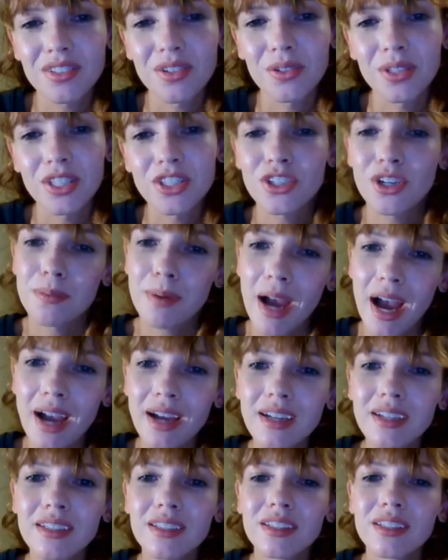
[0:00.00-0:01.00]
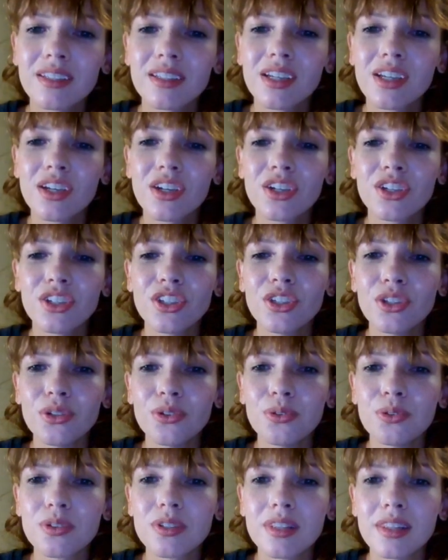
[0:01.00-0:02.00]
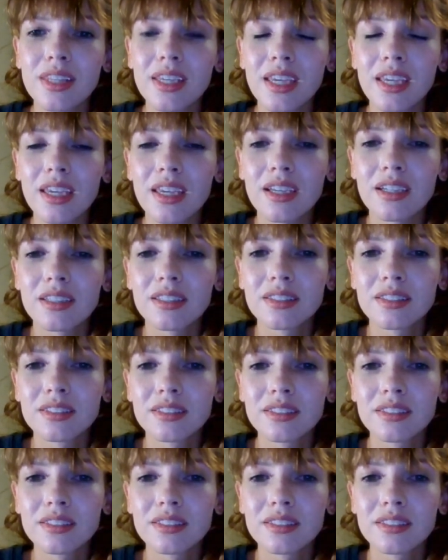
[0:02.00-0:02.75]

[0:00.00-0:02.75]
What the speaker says: So let's go back, use the